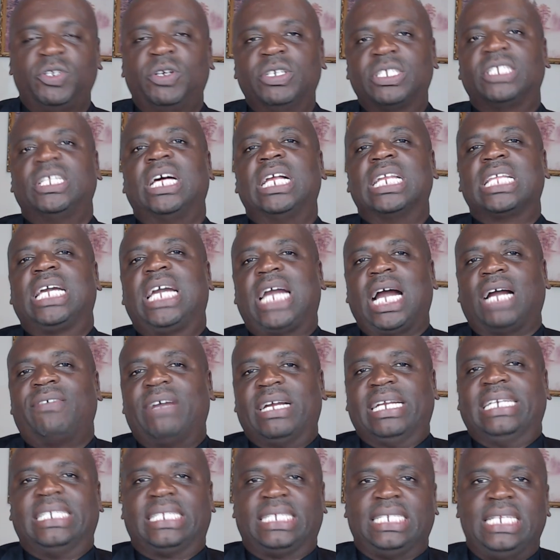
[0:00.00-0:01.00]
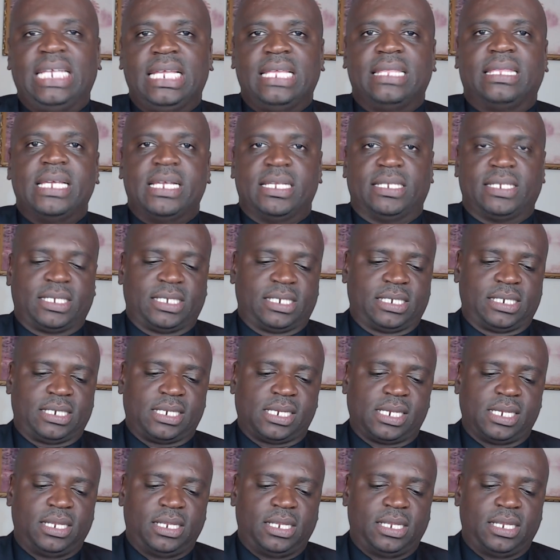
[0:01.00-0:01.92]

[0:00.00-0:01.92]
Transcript: does not guarantee this.